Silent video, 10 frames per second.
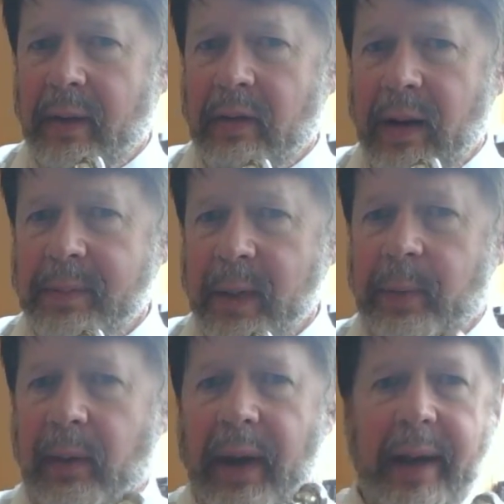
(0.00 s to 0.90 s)
Cramps up
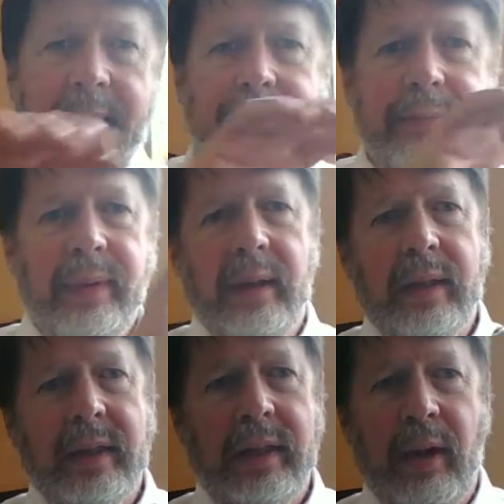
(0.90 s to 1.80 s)
your hand.
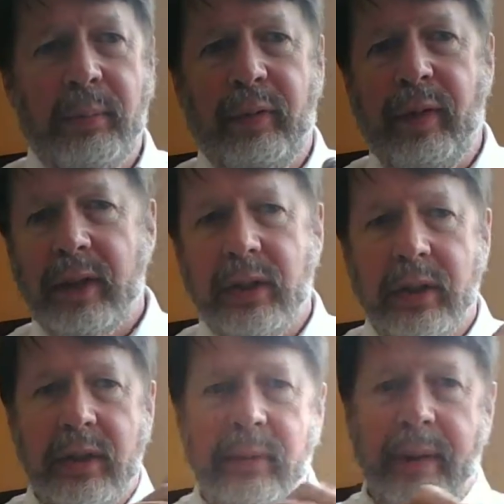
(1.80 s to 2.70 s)
This is how
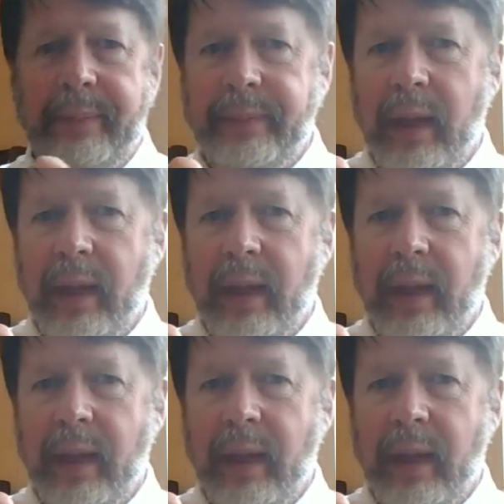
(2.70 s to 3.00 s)
professionals do it.